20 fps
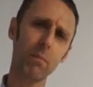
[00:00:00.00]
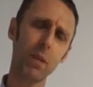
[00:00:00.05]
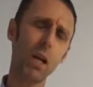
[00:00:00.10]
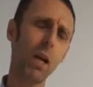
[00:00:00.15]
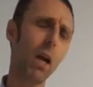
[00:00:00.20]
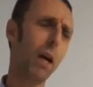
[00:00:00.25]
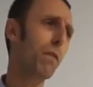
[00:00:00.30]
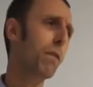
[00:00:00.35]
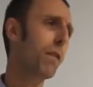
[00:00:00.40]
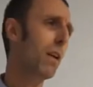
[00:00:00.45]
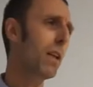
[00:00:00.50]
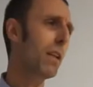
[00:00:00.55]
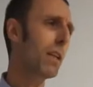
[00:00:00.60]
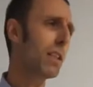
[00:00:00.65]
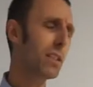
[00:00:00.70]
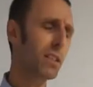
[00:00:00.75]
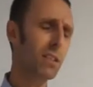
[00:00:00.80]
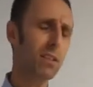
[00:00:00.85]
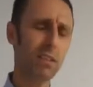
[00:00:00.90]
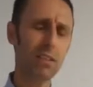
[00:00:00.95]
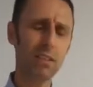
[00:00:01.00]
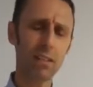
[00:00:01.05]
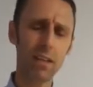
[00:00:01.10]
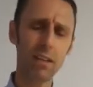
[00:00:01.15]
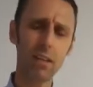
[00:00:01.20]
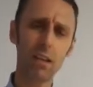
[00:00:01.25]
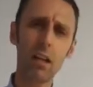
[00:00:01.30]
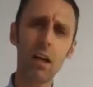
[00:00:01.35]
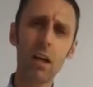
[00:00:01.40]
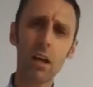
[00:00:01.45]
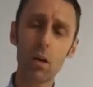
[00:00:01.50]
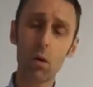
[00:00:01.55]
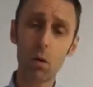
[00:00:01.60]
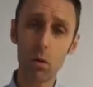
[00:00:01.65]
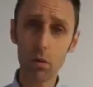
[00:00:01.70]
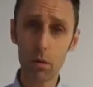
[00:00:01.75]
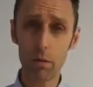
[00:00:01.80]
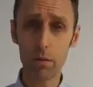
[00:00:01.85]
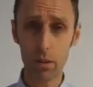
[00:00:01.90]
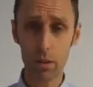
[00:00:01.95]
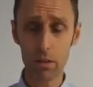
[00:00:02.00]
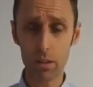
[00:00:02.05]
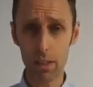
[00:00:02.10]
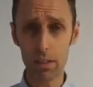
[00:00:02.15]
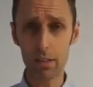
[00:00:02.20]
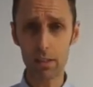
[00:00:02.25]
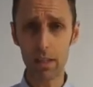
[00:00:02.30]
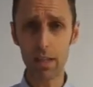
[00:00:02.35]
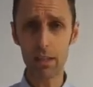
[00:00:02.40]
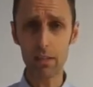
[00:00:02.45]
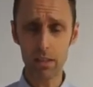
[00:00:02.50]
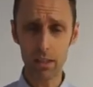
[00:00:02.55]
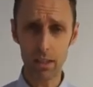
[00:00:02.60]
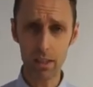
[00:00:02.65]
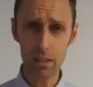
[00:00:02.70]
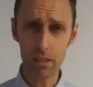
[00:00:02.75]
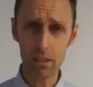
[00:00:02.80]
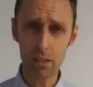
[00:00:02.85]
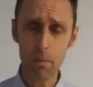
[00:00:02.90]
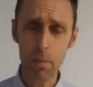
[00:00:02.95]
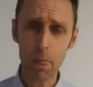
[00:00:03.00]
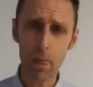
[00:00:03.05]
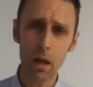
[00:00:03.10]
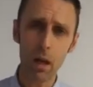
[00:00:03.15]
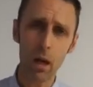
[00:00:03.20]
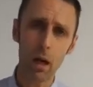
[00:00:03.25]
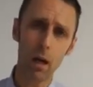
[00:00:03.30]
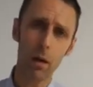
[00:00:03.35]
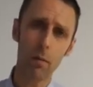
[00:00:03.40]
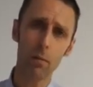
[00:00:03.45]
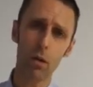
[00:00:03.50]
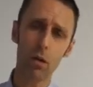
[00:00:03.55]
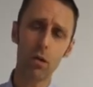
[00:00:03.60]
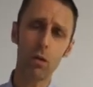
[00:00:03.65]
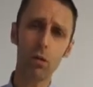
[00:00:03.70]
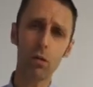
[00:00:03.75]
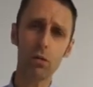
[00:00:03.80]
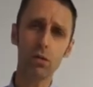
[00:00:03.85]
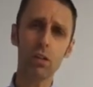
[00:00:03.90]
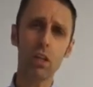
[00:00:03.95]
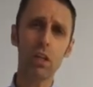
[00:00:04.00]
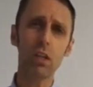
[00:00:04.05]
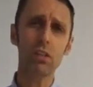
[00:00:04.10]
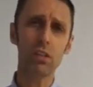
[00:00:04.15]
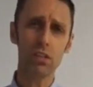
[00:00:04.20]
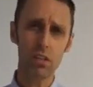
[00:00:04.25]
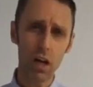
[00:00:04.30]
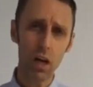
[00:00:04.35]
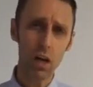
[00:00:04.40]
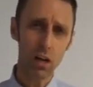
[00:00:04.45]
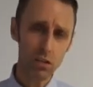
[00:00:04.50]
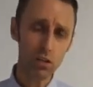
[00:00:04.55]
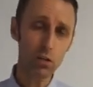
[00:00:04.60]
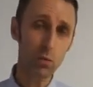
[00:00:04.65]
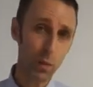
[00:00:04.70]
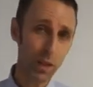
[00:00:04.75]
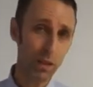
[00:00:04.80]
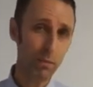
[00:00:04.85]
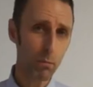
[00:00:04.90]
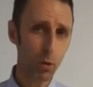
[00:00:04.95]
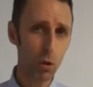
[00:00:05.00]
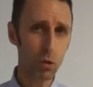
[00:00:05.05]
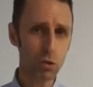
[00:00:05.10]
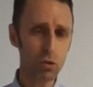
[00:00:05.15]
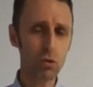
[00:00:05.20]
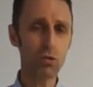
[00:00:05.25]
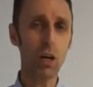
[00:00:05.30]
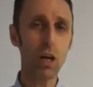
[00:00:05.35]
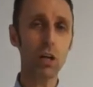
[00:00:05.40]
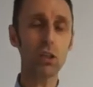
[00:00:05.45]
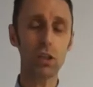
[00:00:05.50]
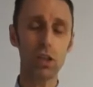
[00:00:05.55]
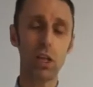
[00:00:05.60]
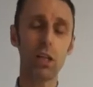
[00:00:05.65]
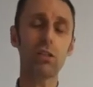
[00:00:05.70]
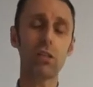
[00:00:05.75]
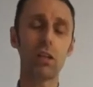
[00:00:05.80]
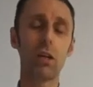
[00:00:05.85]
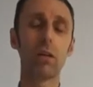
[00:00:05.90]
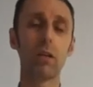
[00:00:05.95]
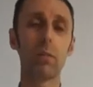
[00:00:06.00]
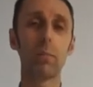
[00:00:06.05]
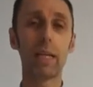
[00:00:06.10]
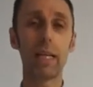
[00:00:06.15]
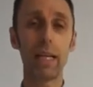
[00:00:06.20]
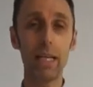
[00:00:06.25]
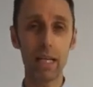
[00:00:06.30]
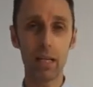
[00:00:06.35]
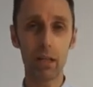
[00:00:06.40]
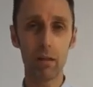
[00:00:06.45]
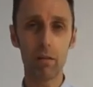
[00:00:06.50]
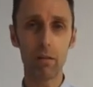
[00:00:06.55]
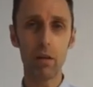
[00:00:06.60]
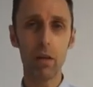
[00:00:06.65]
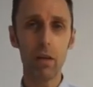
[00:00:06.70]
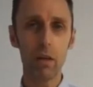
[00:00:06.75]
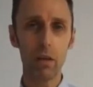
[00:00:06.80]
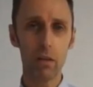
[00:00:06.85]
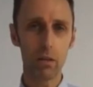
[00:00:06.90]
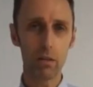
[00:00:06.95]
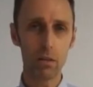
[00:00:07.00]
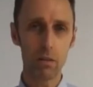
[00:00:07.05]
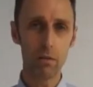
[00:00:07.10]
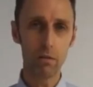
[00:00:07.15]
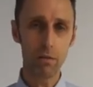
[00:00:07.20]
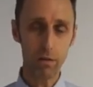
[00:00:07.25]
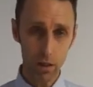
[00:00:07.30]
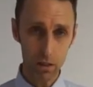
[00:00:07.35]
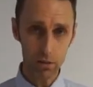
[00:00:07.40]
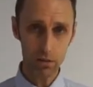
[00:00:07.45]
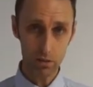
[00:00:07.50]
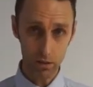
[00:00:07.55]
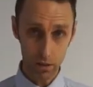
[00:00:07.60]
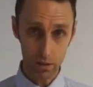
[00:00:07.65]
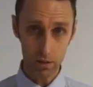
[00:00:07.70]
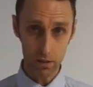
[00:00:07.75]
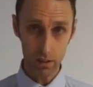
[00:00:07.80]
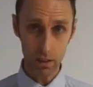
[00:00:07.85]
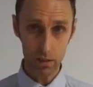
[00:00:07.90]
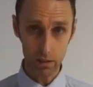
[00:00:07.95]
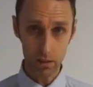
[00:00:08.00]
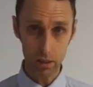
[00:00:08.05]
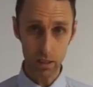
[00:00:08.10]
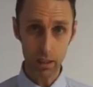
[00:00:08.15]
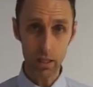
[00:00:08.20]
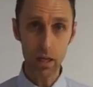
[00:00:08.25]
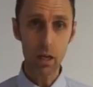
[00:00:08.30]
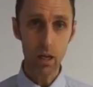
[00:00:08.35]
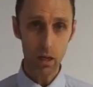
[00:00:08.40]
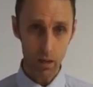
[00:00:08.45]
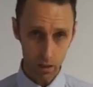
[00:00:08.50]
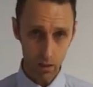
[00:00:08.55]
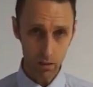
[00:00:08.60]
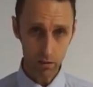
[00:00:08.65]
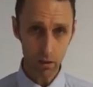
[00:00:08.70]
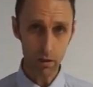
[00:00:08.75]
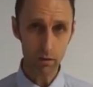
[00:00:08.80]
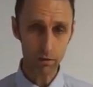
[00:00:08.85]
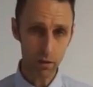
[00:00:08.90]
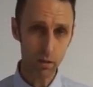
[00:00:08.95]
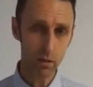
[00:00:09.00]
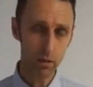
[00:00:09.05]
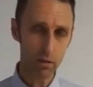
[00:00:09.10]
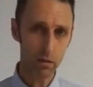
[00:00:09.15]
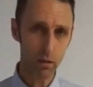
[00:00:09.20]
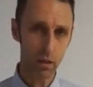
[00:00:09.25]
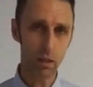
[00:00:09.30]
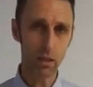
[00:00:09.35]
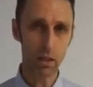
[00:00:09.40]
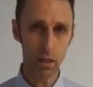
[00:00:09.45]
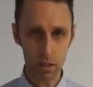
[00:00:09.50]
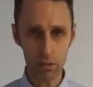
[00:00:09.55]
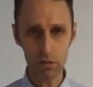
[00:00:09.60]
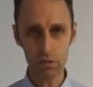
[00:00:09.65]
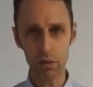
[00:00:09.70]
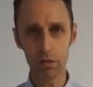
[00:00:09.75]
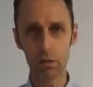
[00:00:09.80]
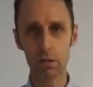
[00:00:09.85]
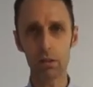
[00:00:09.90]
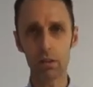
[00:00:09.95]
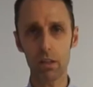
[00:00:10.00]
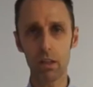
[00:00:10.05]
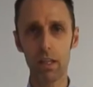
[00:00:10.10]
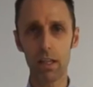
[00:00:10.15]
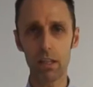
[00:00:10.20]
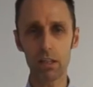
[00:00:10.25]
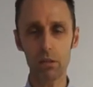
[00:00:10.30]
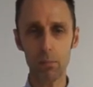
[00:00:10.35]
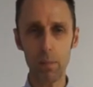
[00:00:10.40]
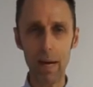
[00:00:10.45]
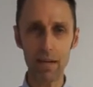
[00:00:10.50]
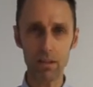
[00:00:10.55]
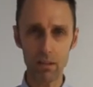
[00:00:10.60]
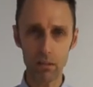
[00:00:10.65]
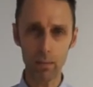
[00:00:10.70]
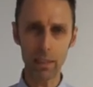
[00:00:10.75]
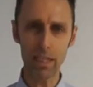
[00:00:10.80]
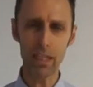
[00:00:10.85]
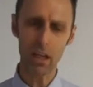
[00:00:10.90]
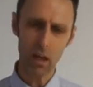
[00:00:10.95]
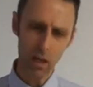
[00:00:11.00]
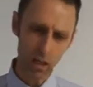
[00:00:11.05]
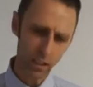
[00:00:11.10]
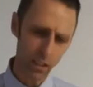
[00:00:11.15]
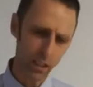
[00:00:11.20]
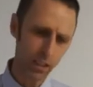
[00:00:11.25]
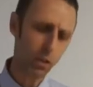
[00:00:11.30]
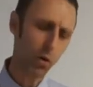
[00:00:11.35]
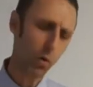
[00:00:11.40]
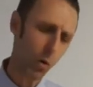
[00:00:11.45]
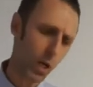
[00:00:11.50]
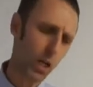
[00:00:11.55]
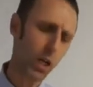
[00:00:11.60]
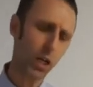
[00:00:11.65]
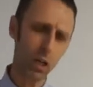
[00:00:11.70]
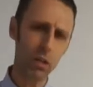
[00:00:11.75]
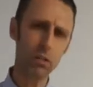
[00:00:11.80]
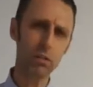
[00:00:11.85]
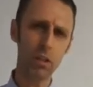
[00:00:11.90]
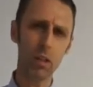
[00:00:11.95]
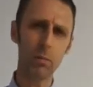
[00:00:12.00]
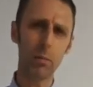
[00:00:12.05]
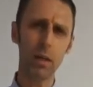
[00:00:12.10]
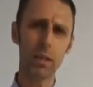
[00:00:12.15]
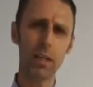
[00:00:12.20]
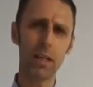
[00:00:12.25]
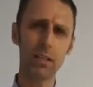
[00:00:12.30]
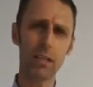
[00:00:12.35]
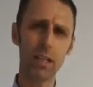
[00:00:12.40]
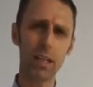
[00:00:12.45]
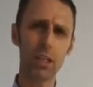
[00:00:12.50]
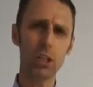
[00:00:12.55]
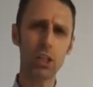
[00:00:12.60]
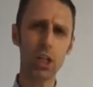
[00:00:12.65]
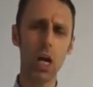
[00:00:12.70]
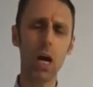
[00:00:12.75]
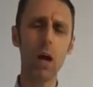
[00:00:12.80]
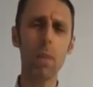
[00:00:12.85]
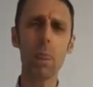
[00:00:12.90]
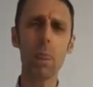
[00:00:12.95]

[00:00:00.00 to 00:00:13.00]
And finally, just to say that like all of the GCSEs, the course starts with more structure. So at the beginning of the first GCSE, Art, Craft and Design, our students can expect to be guided quite closely by their teacher